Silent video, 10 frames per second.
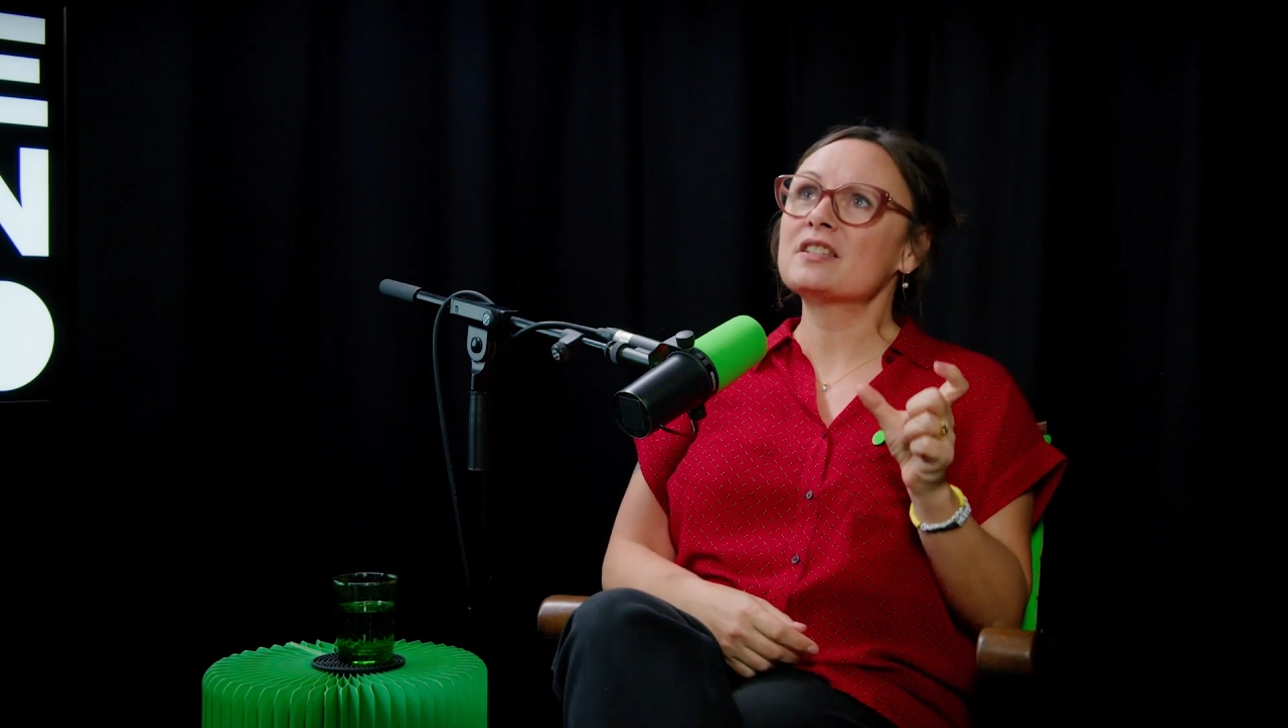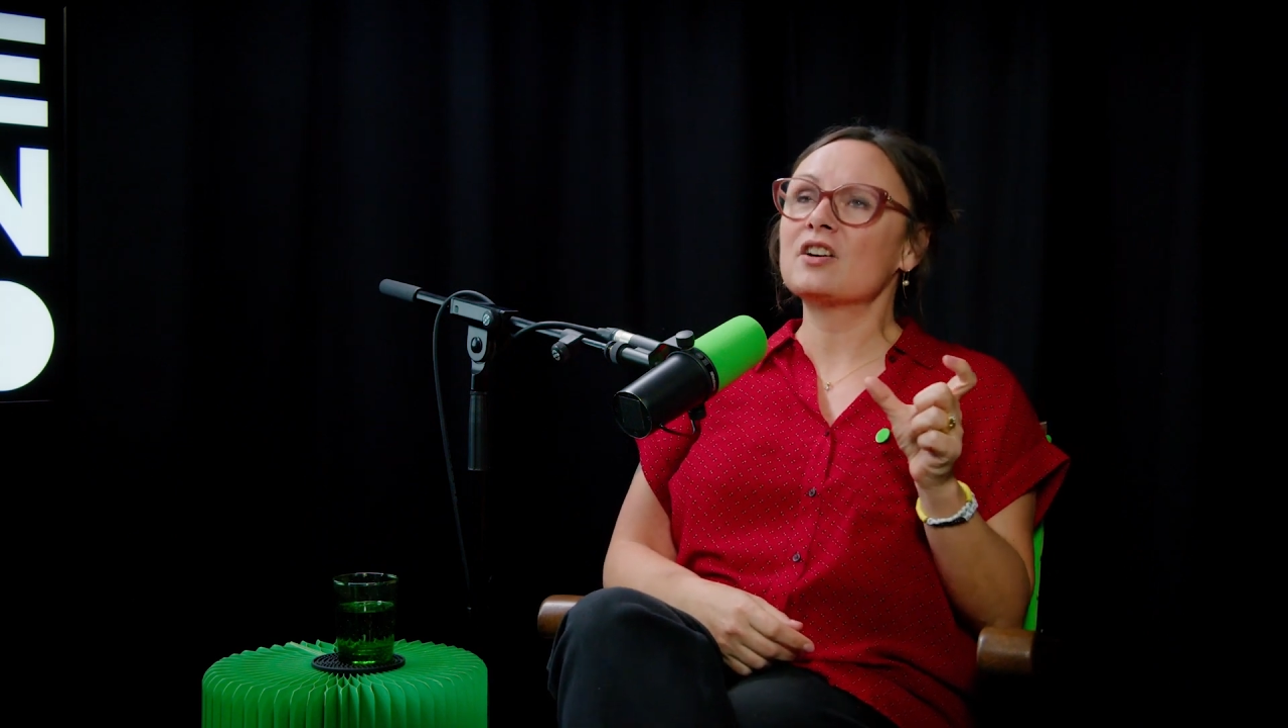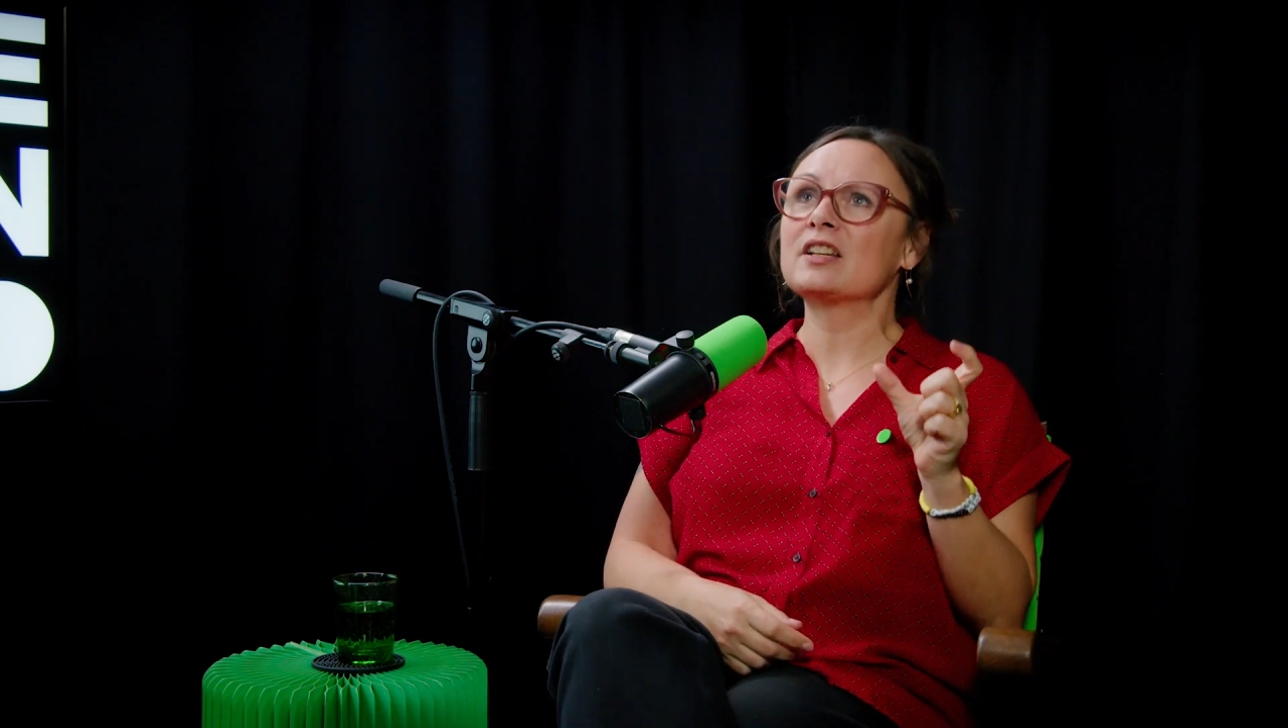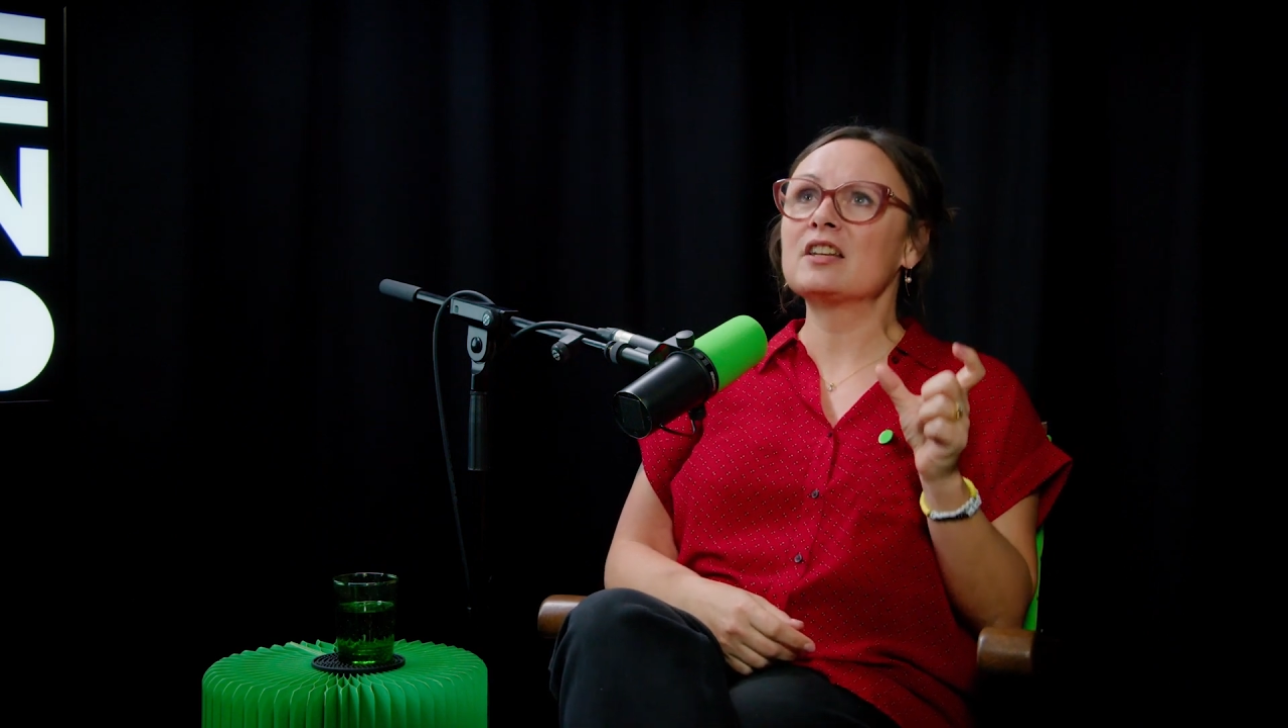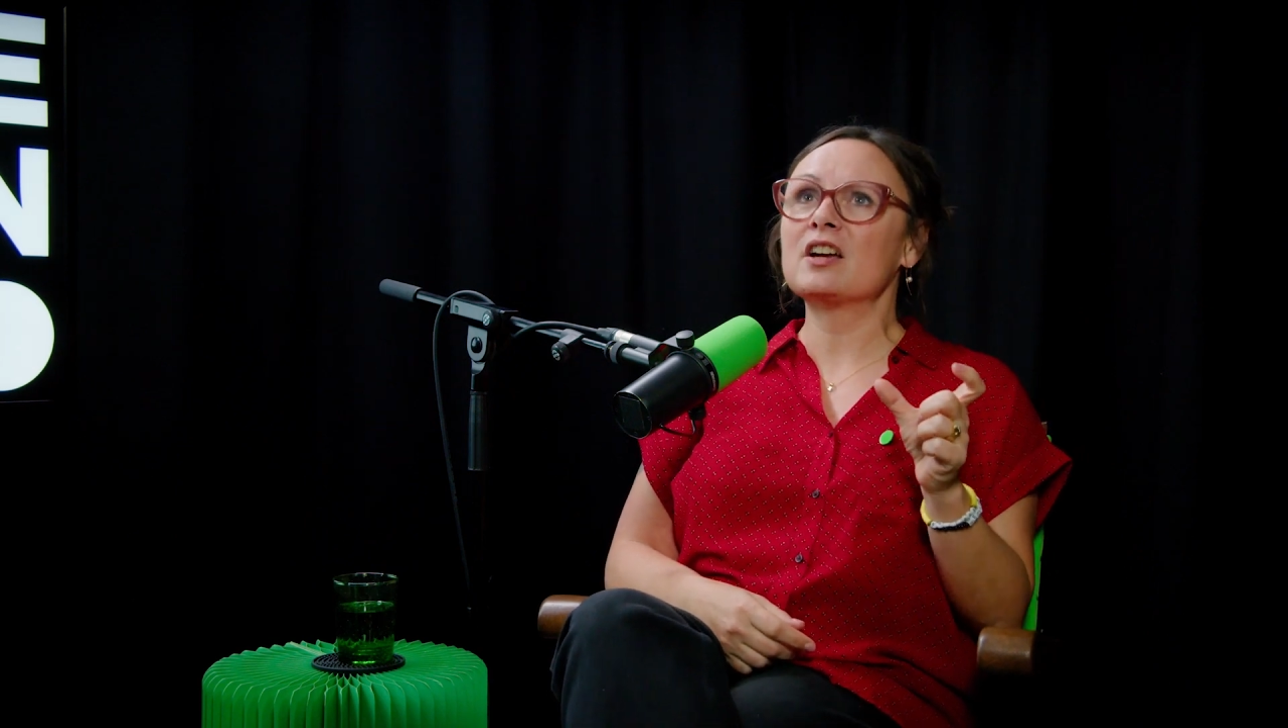
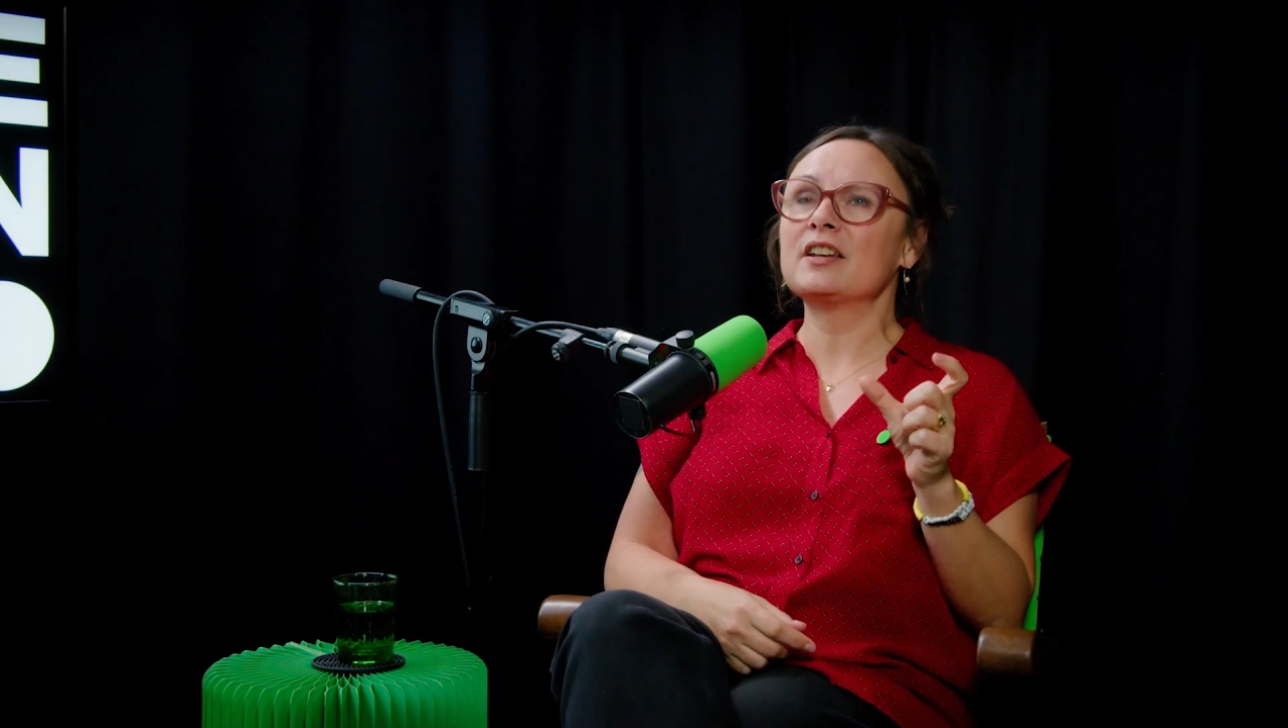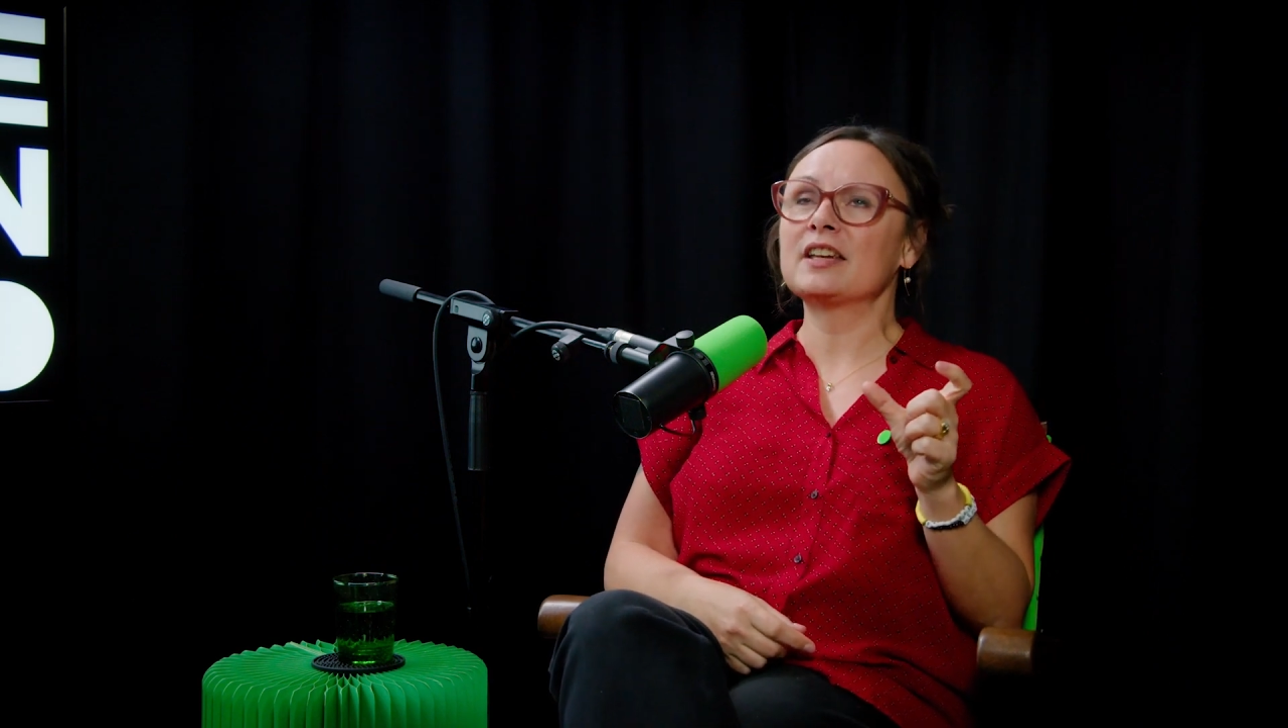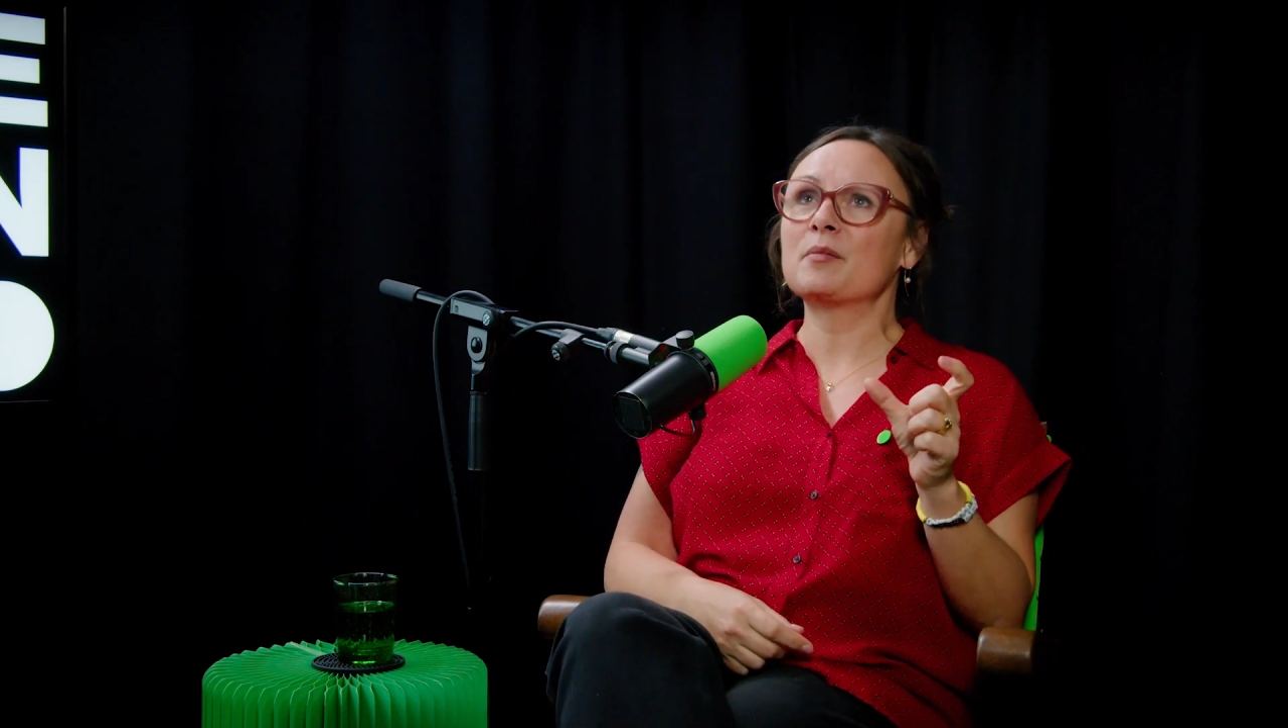started learning